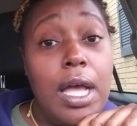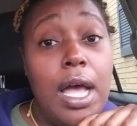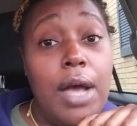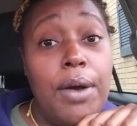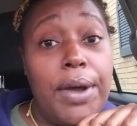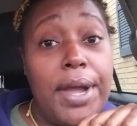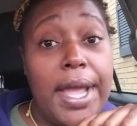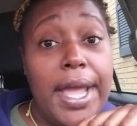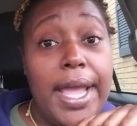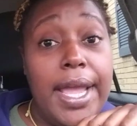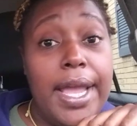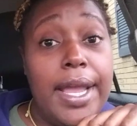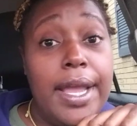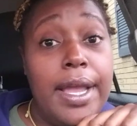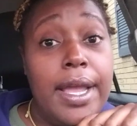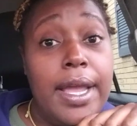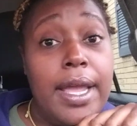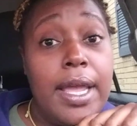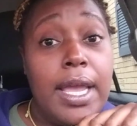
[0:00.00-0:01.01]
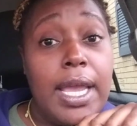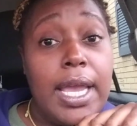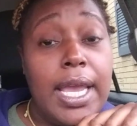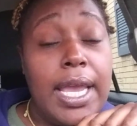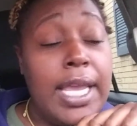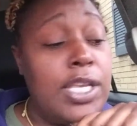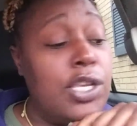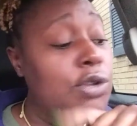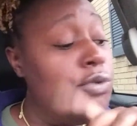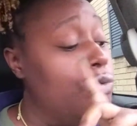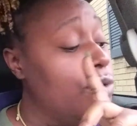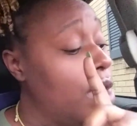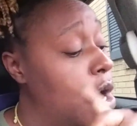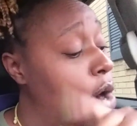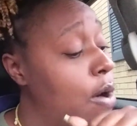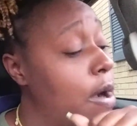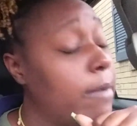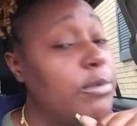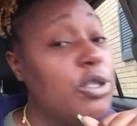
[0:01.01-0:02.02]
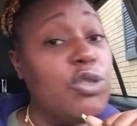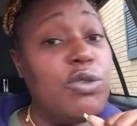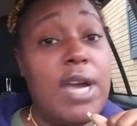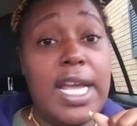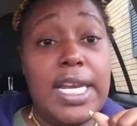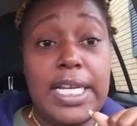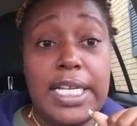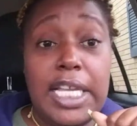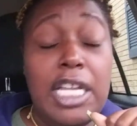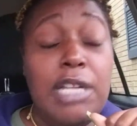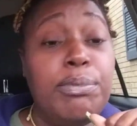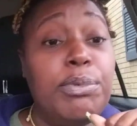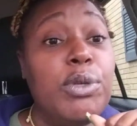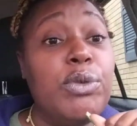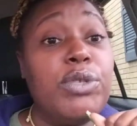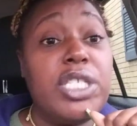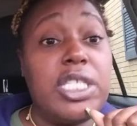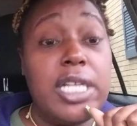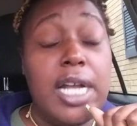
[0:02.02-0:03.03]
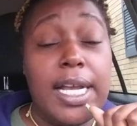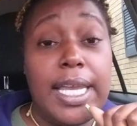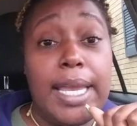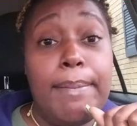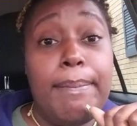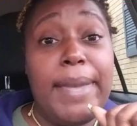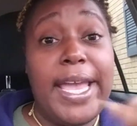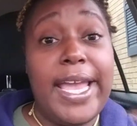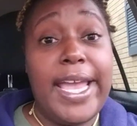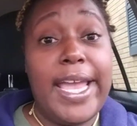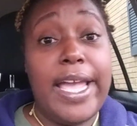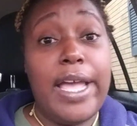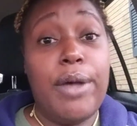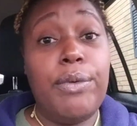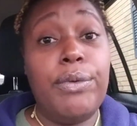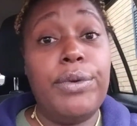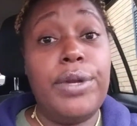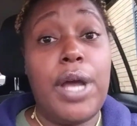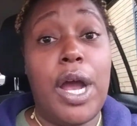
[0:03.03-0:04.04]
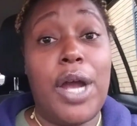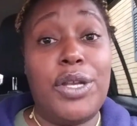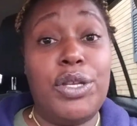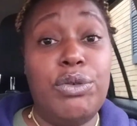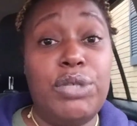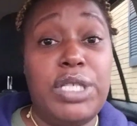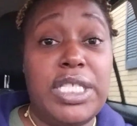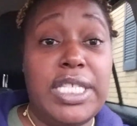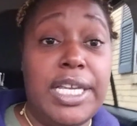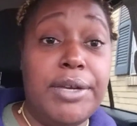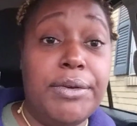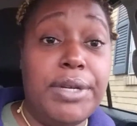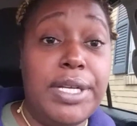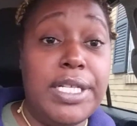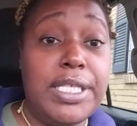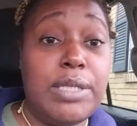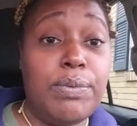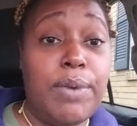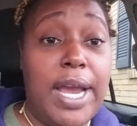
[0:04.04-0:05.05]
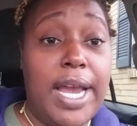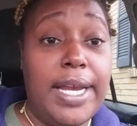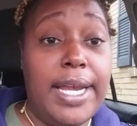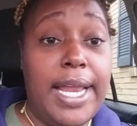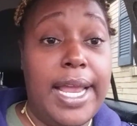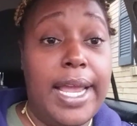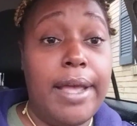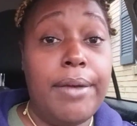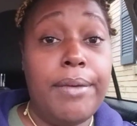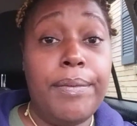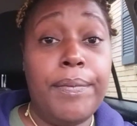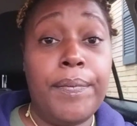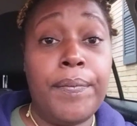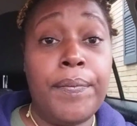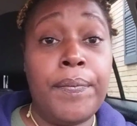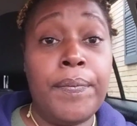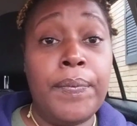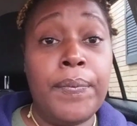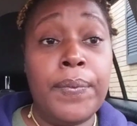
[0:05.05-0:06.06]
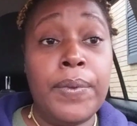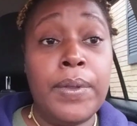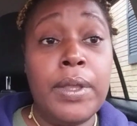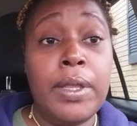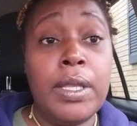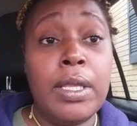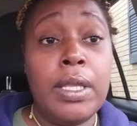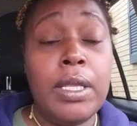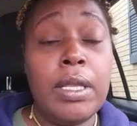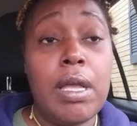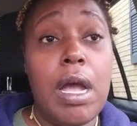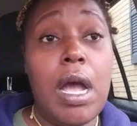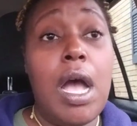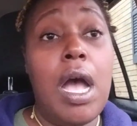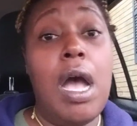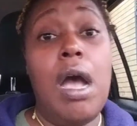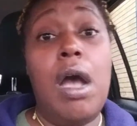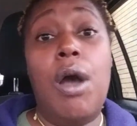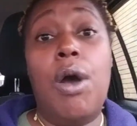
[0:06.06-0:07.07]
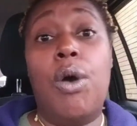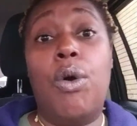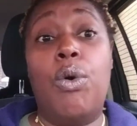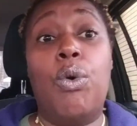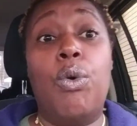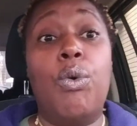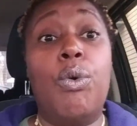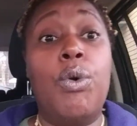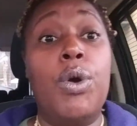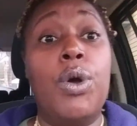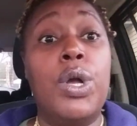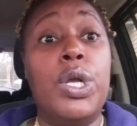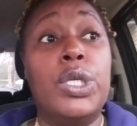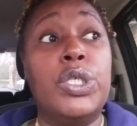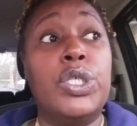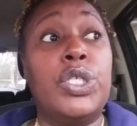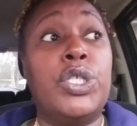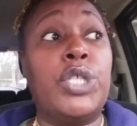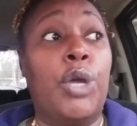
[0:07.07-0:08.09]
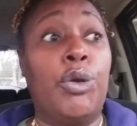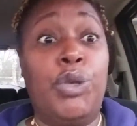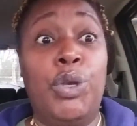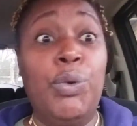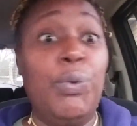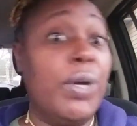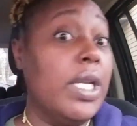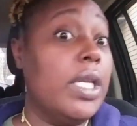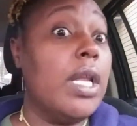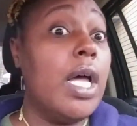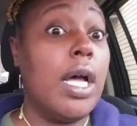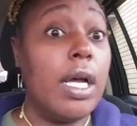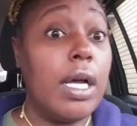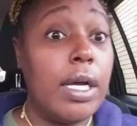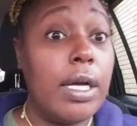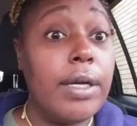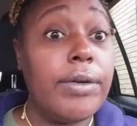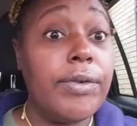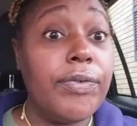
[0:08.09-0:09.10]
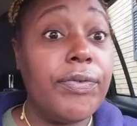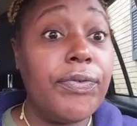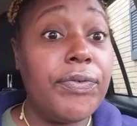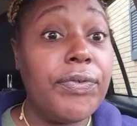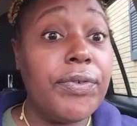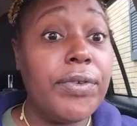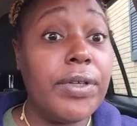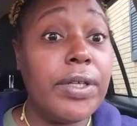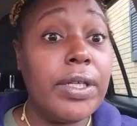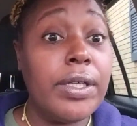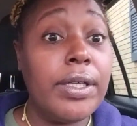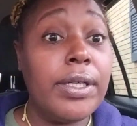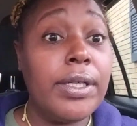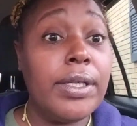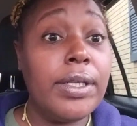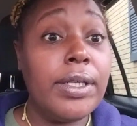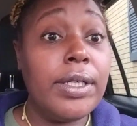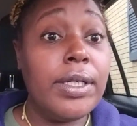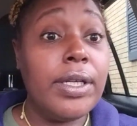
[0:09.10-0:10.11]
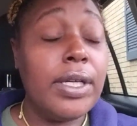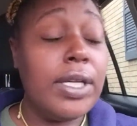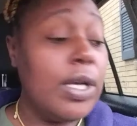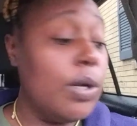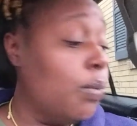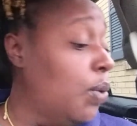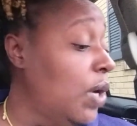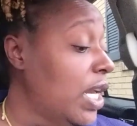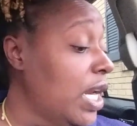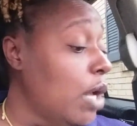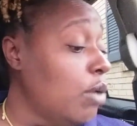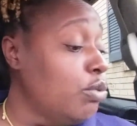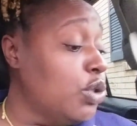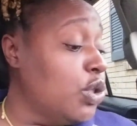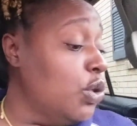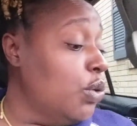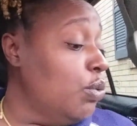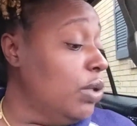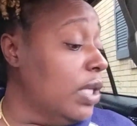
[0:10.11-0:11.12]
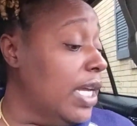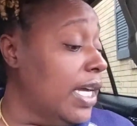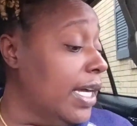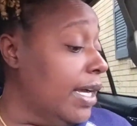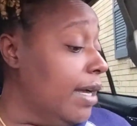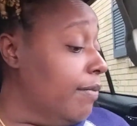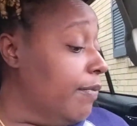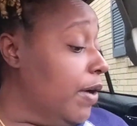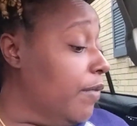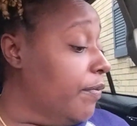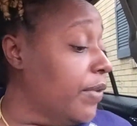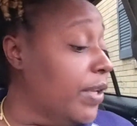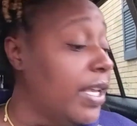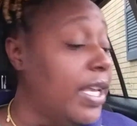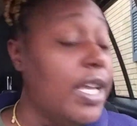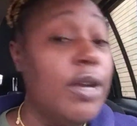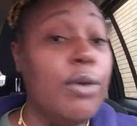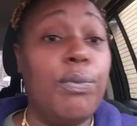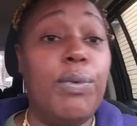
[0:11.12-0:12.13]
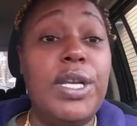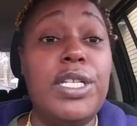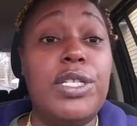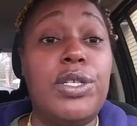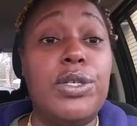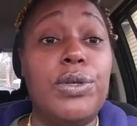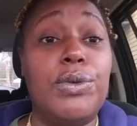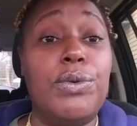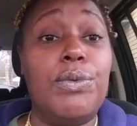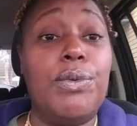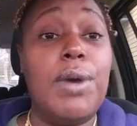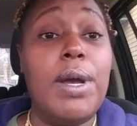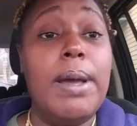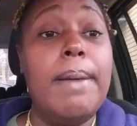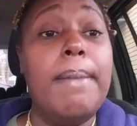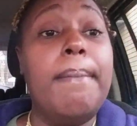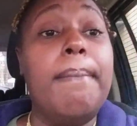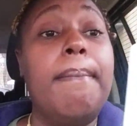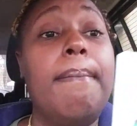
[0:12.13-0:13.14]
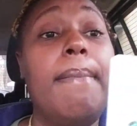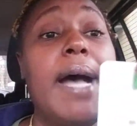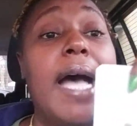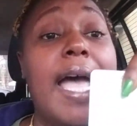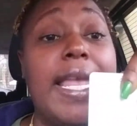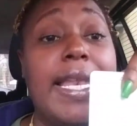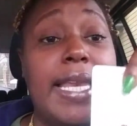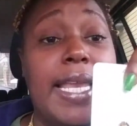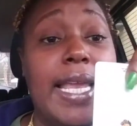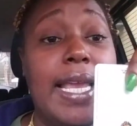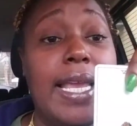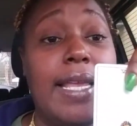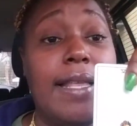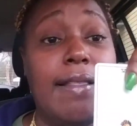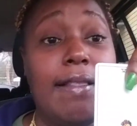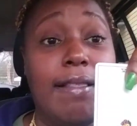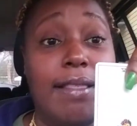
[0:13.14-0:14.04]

okay, and you know I'm trying to keep you stuck and bound. Are you serious right now? Oh, so you in love? We don't do love over here. We do money.